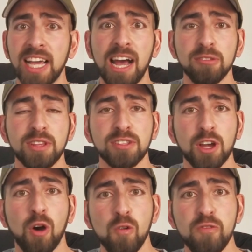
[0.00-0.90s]
out that
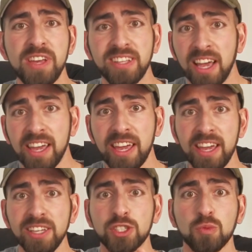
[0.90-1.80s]
COVID
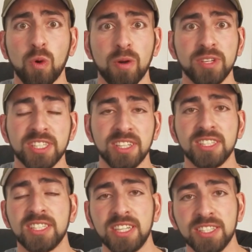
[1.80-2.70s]
is worse than
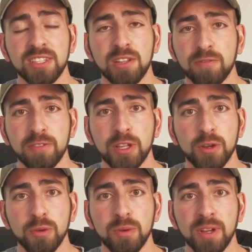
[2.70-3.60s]
seasonal
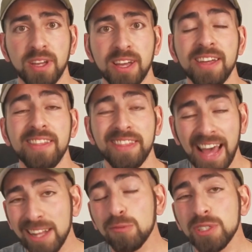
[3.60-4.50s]
flu.
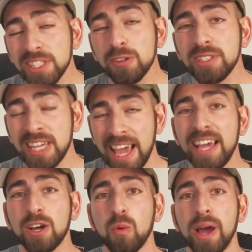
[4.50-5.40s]
That was their
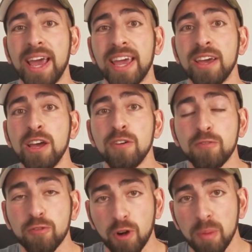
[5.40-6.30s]
takeaway
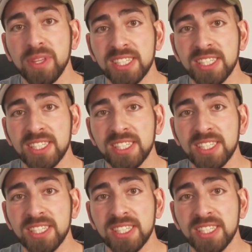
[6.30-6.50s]
from the